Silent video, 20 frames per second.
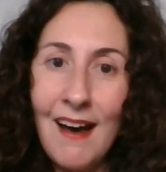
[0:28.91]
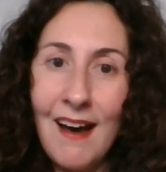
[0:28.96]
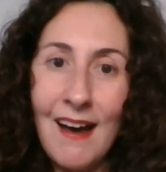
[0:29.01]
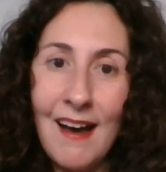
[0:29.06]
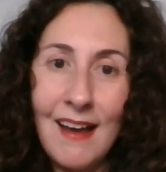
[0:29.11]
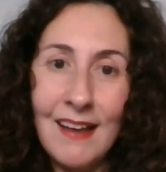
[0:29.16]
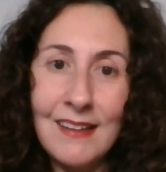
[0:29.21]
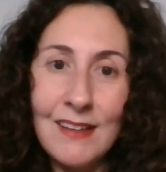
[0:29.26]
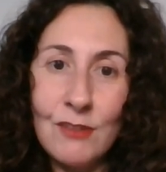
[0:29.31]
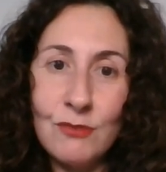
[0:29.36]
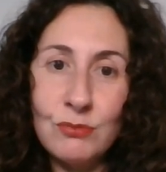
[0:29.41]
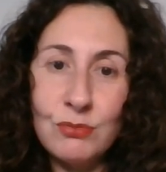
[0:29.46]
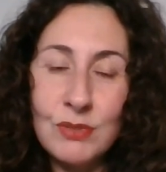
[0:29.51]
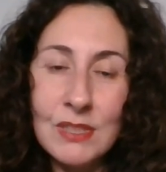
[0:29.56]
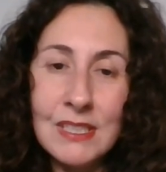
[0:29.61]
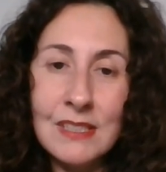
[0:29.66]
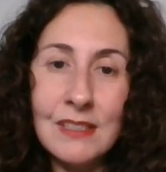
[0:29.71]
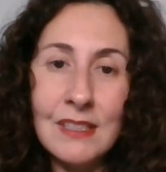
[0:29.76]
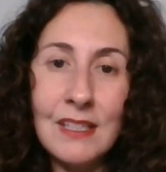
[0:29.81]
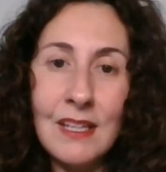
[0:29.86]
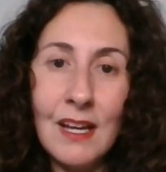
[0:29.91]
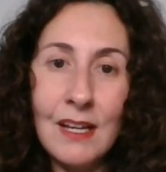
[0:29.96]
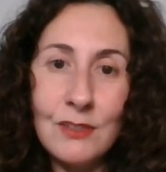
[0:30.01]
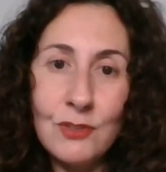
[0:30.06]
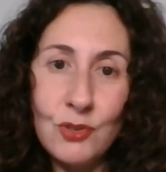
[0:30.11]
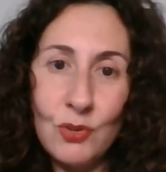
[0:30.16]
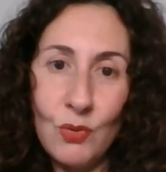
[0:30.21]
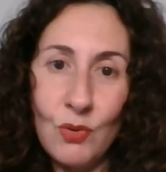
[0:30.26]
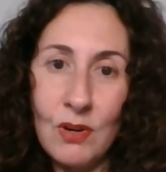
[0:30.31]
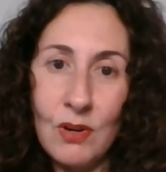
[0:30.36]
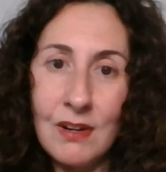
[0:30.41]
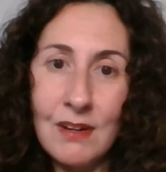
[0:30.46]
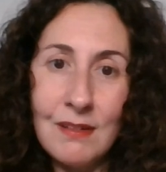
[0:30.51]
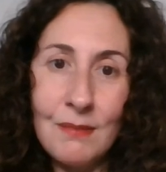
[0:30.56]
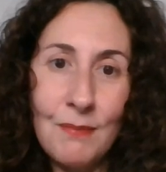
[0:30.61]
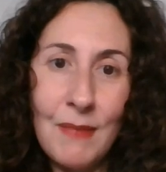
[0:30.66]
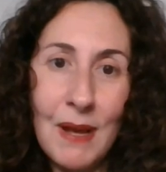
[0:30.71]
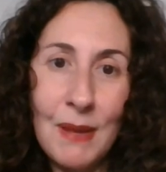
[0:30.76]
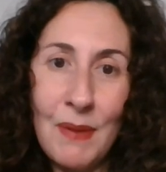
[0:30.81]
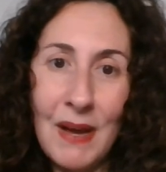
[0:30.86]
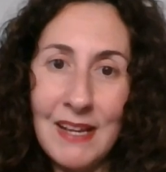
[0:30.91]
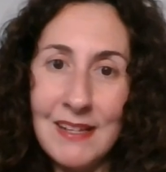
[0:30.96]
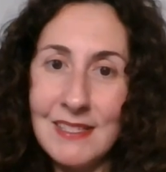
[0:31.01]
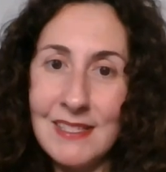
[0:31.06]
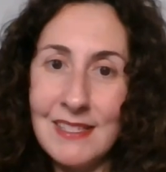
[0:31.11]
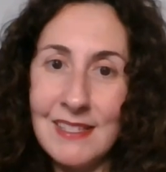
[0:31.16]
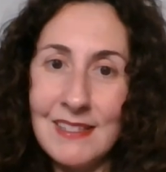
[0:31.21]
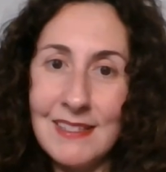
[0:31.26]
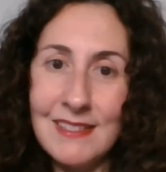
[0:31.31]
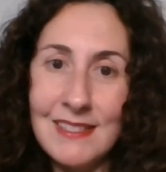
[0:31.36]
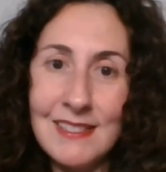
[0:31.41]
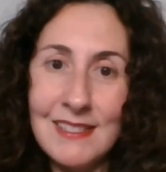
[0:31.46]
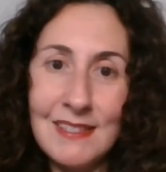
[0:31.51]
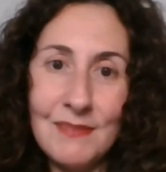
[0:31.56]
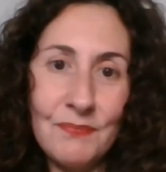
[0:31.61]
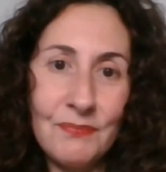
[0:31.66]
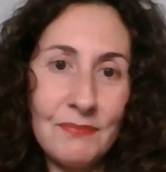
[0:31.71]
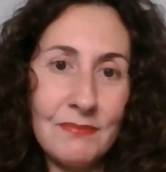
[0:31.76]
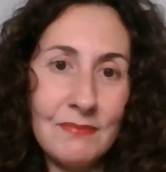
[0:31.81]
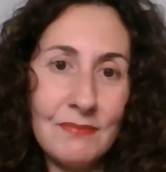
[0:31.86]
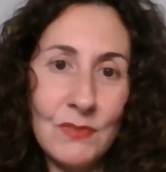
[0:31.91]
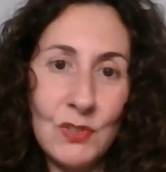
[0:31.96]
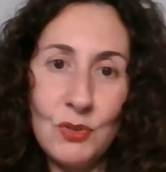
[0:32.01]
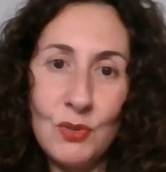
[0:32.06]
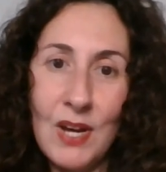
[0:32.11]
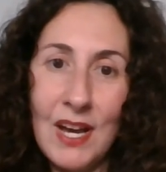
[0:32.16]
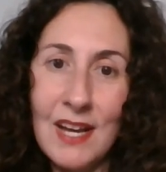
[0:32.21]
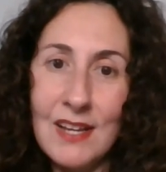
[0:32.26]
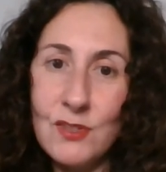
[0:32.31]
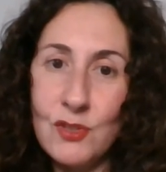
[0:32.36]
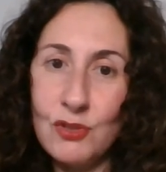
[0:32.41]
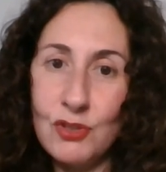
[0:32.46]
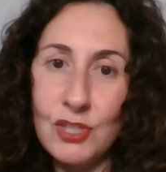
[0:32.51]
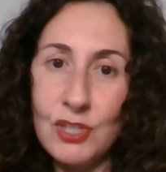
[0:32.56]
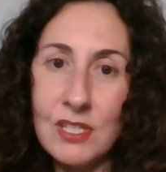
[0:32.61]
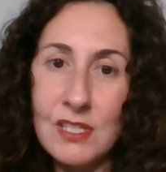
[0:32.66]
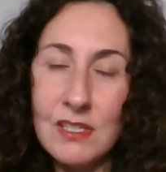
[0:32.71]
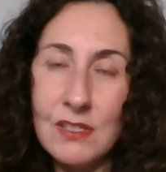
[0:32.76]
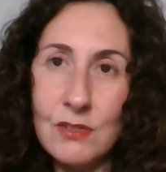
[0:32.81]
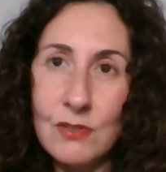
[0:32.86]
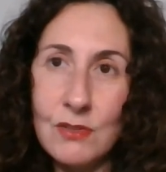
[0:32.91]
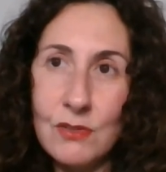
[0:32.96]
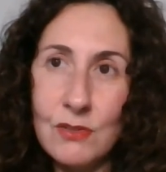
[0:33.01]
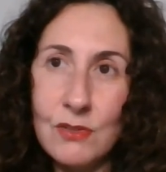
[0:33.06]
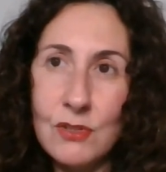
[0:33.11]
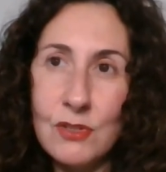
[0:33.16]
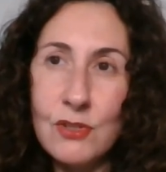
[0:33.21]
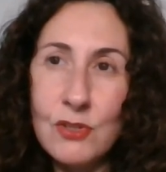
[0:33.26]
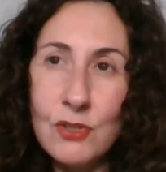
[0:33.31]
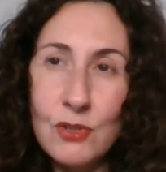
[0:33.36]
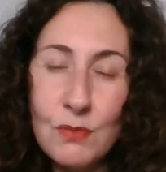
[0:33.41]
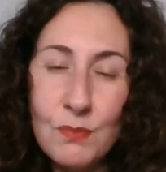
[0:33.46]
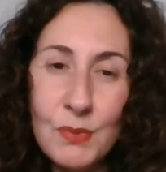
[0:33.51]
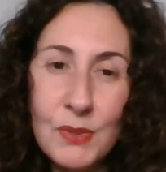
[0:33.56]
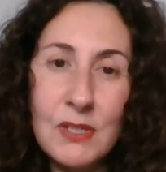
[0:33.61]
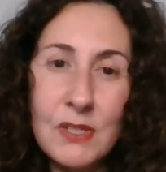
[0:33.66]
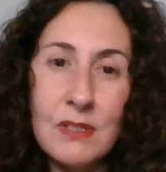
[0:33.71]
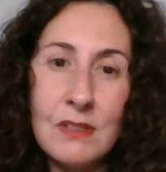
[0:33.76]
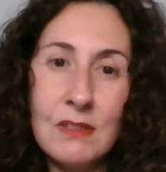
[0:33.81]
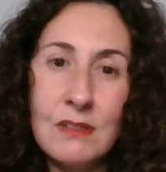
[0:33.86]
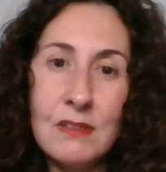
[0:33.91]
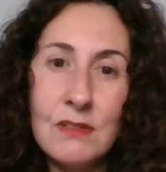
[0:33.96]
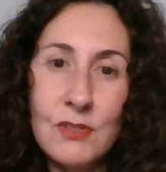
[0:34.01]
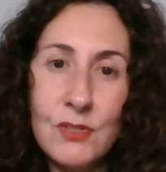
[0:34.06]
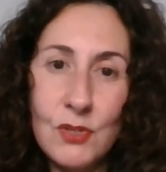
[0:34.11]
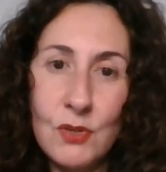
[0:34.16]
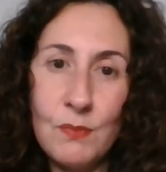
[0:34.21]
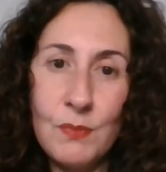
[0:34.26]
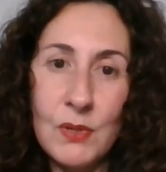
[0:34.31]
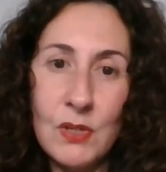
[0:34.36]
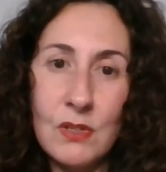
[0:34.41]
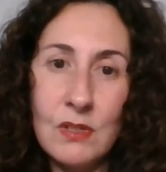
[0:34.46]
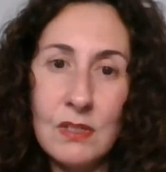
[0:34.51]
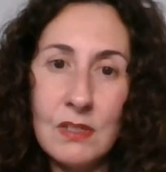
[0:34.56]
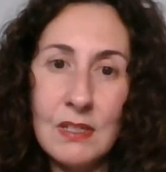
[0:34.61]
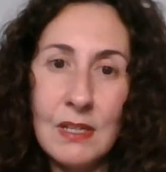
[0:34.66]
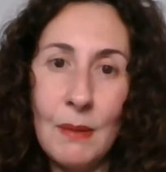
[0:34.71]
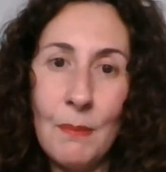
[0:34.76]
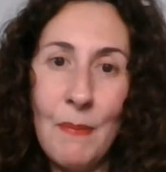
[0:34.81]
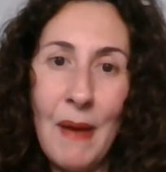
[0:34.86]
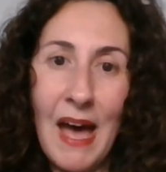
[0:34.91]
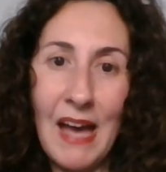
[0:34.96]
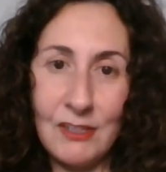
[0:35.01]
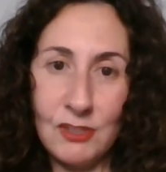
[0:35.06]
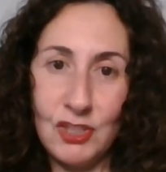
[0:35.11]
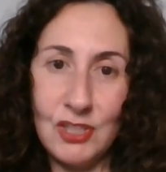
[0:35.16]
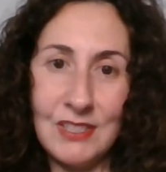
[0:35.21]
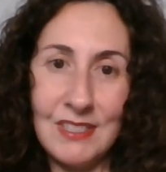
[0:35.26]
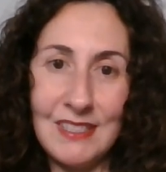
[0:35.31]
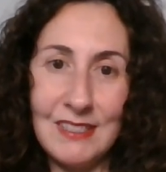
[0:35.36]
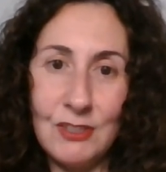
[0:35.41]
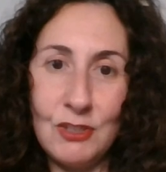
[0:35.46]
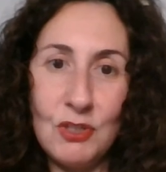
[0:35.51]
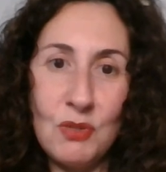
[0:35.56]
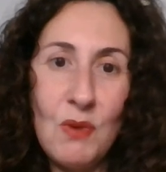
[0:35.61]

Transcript: I really adore my Pisces. You guys are just super, super compassionate.